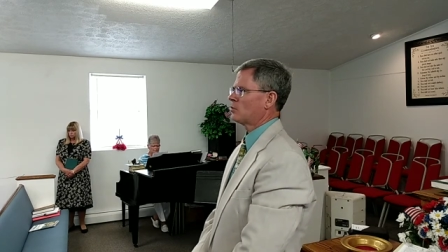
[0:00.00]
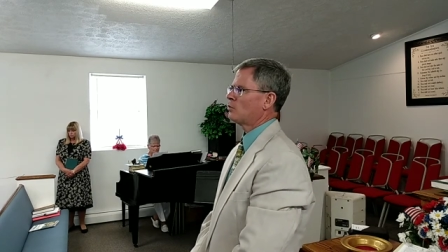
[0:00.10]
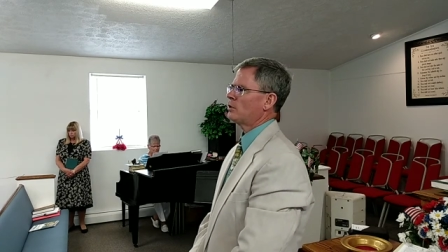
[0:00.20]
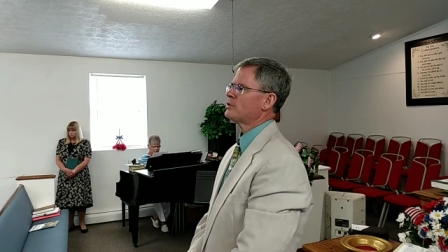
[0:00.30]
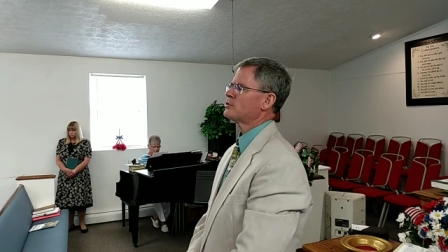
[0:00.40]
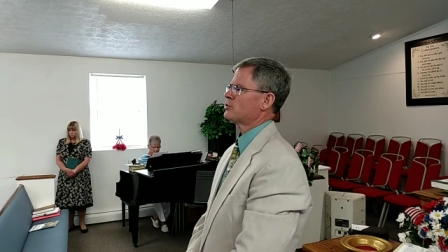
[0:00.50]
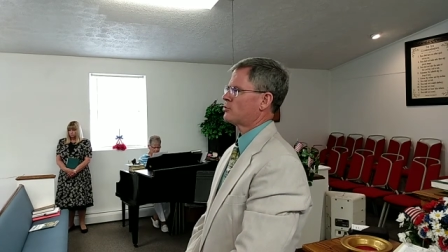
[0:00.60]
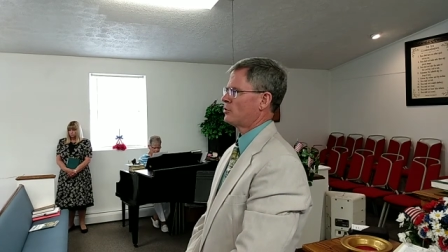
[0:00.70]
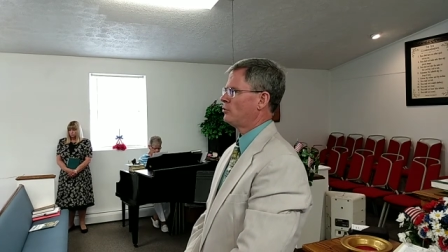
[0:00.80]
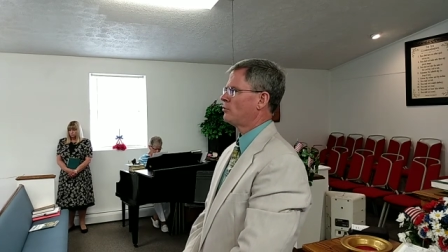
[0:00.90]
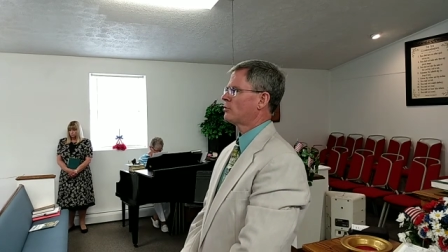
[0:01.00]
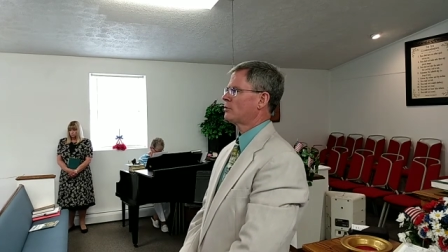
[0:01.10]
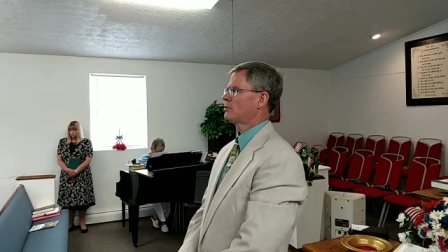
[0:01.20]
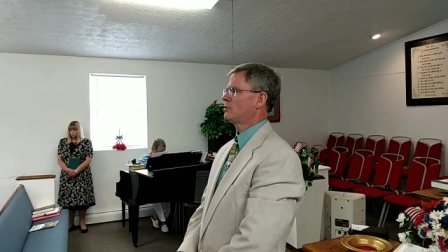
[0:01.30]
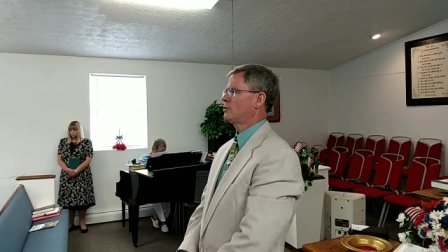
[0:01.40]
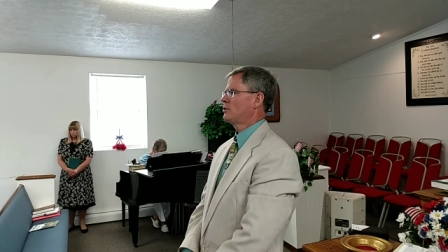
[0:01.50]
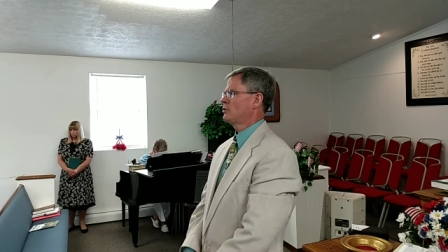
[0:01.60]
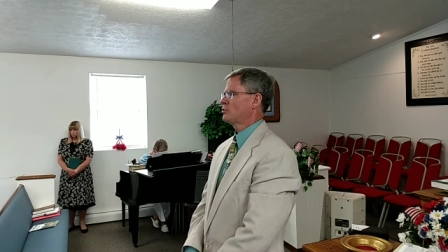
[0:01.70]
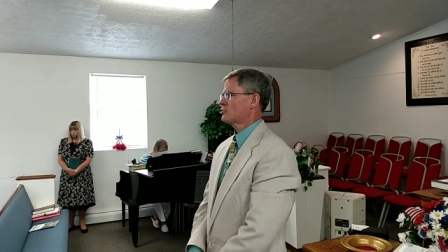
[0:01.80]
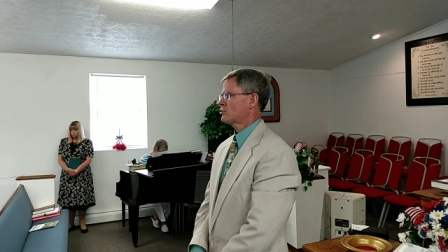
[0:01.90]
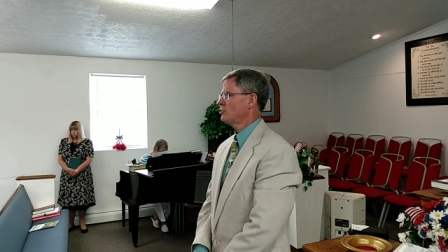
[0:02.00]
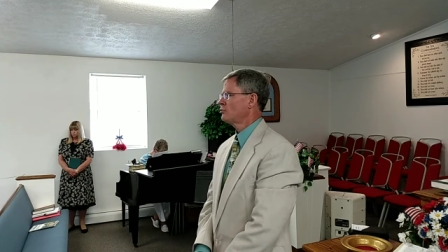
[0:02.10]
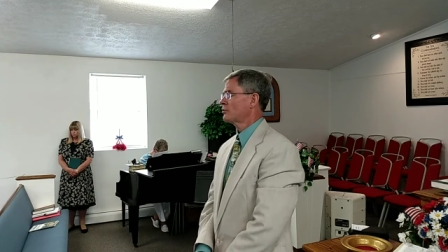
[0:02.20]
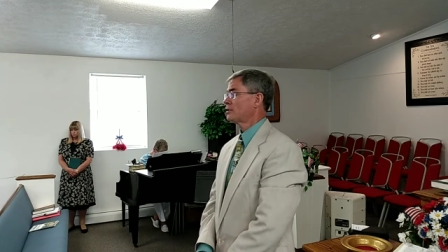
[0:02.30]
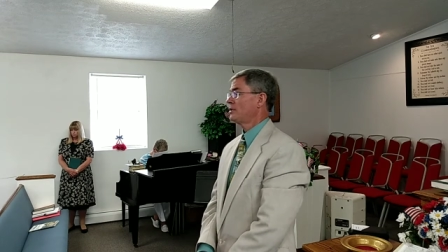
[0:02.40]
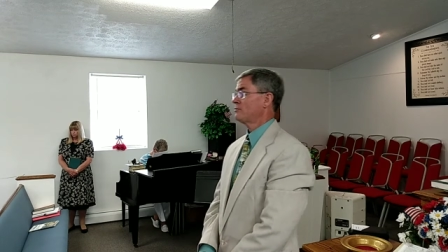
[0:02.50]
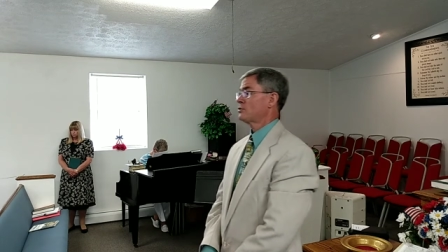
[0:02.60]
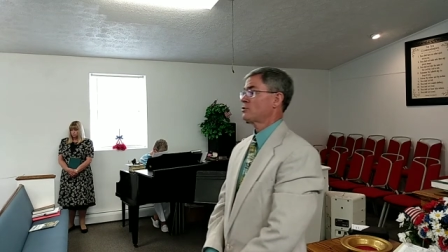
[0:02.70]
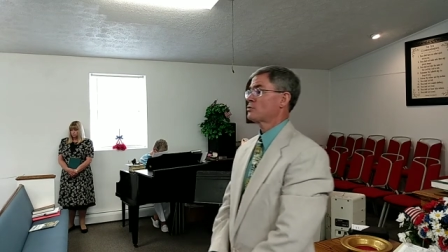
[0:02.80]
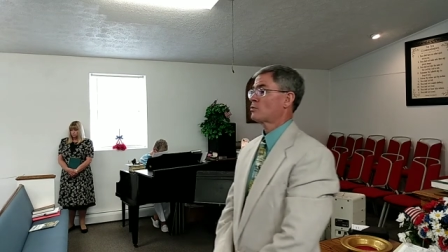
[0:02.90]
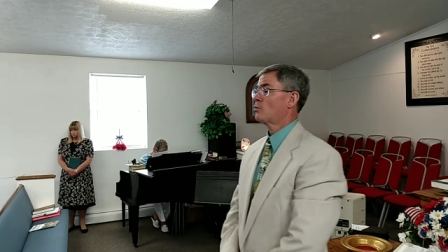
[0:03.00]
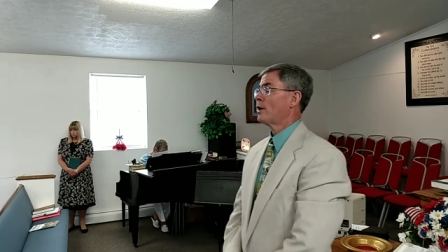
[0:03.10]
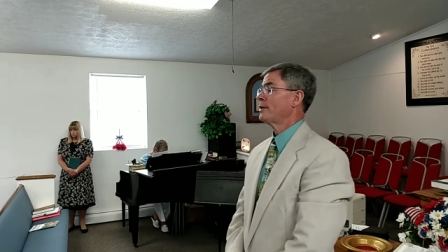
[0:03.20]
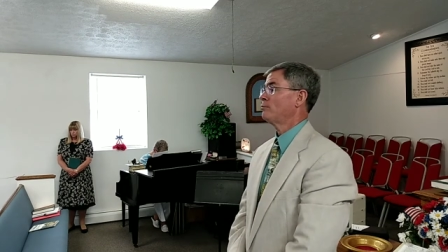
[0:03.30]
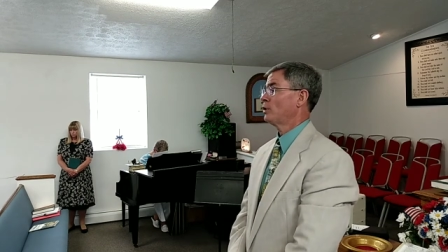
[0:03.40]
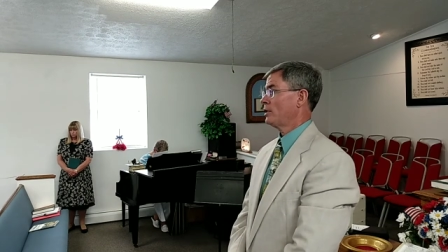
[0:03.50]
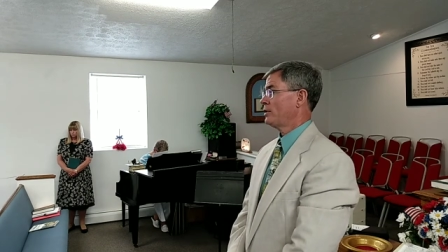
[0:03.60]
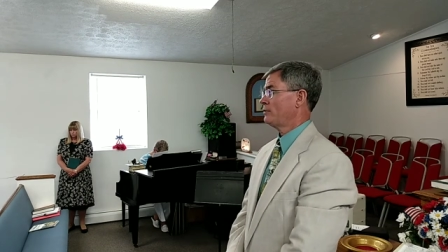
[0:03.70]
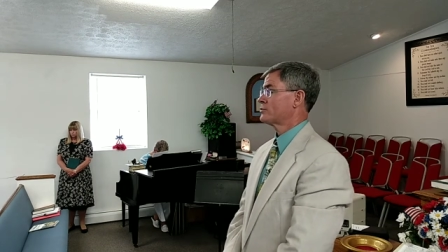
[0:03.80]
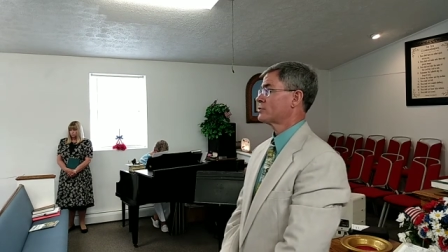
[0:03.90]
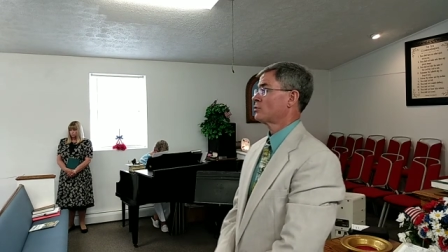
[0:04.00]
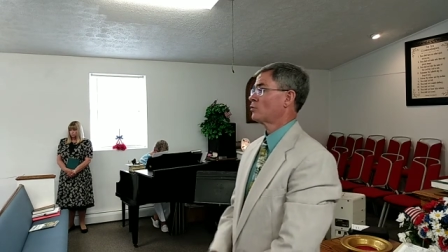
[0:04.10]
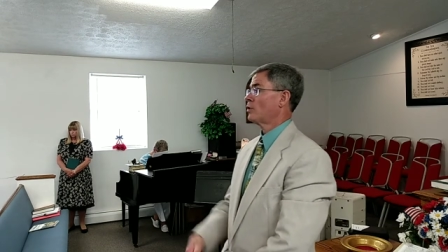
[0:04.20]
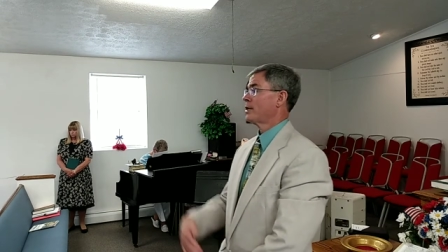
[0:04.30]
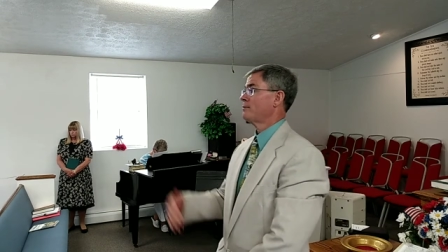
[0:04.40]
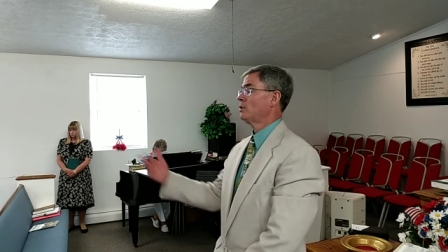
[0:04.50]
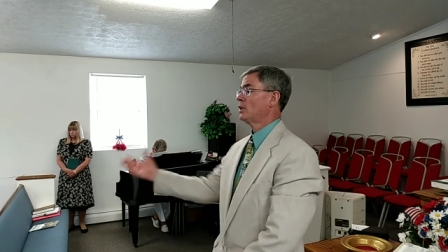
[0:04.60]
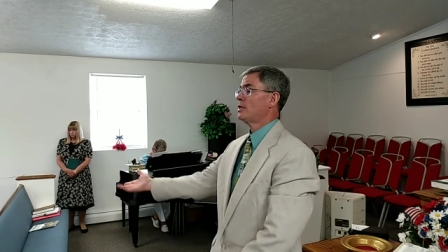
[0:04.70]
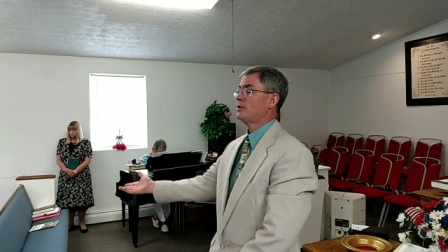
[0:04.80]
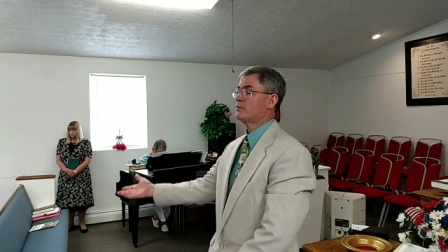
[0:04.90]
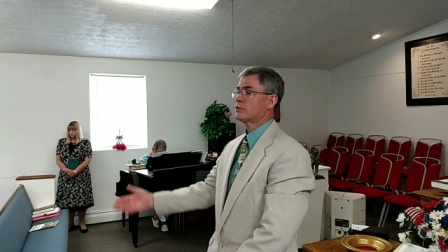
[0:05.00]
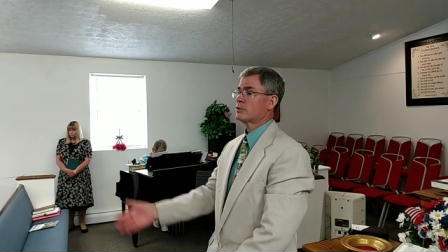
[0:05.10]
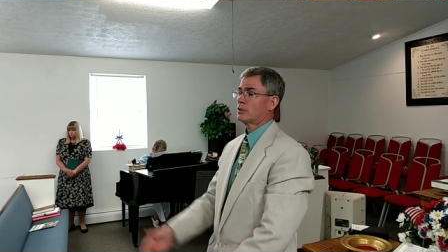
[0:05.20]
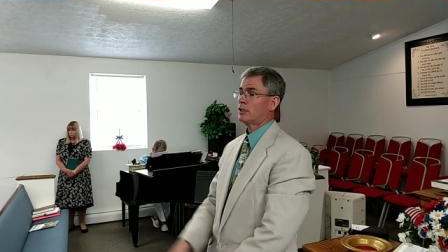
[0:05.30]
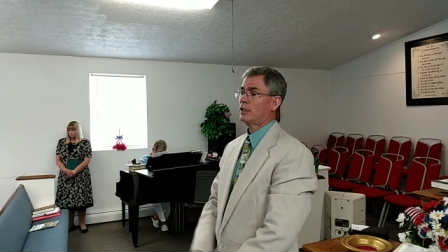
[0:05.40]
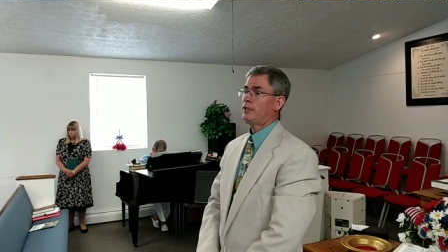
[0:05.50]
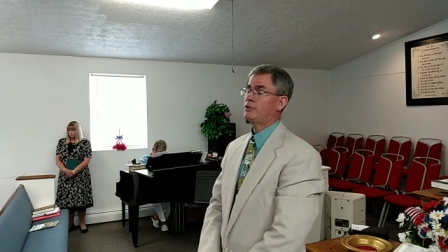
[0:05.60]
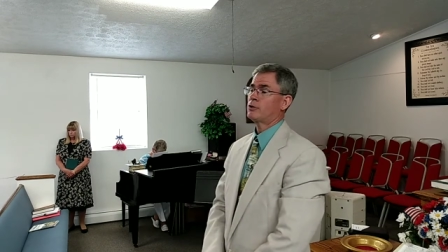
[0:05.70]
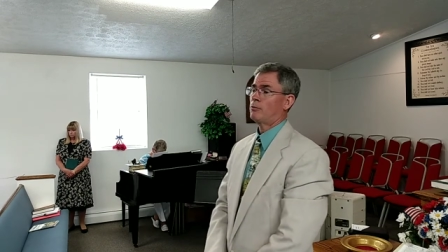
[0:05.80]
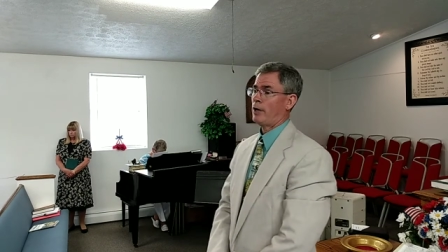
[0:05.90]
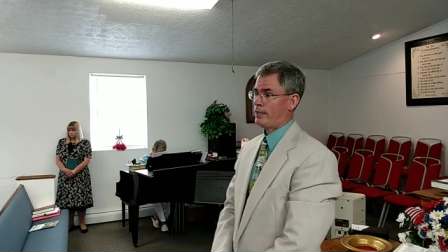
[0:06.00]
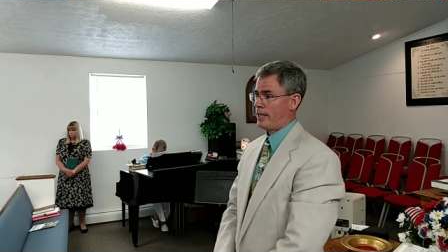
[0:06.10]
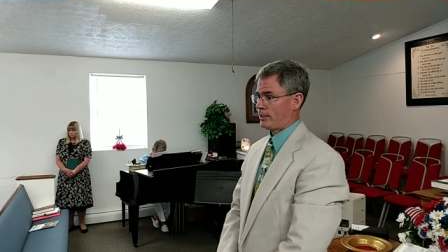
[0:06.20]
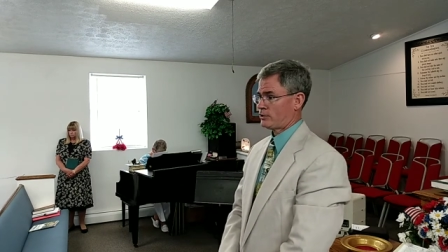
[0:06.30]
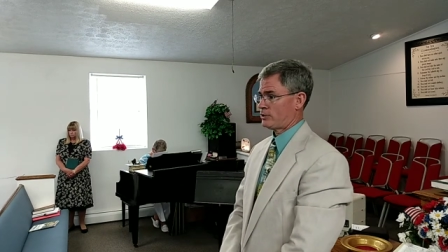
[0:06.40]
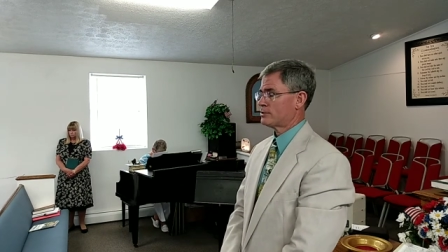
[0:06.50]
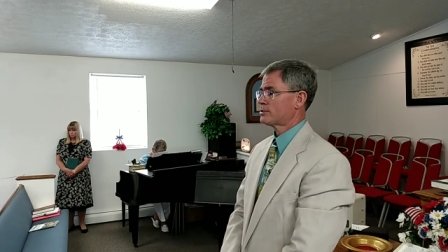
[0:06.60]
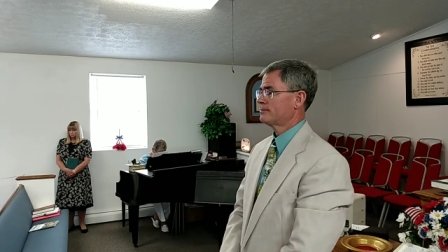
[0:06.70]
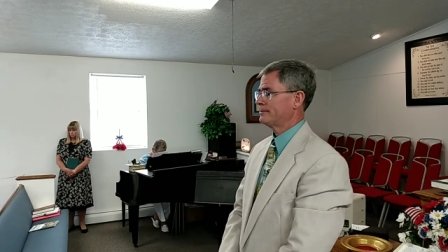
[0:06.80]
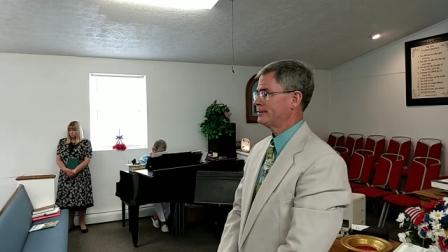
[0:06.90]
What is the truth? Truth gives us right beliefs, right beliefs lead to right actions.